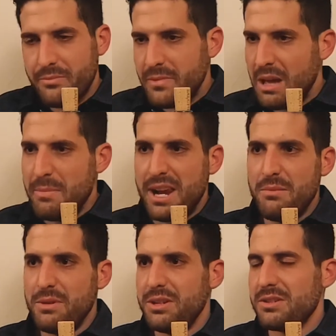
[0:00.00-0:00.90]
I met
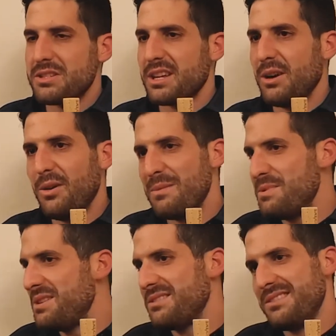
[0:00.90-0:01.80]
him, and he was like, "Oh, I'm
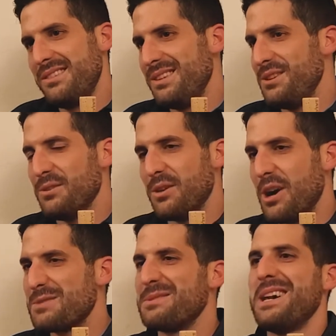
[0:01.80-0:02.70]
in the
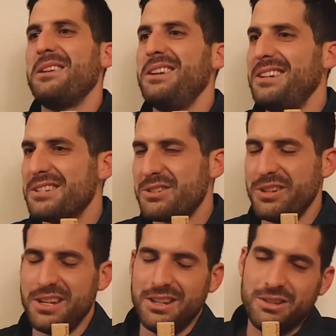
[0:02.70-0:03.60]
hospitality
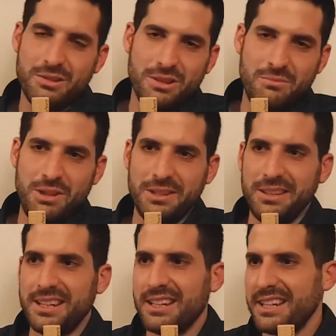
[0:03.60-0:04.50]
industry," and
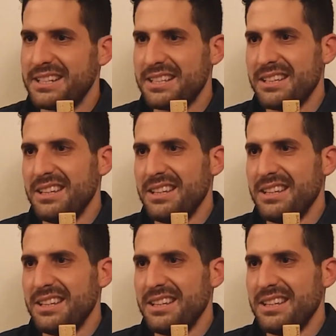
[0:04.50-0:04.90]
immediately clicked.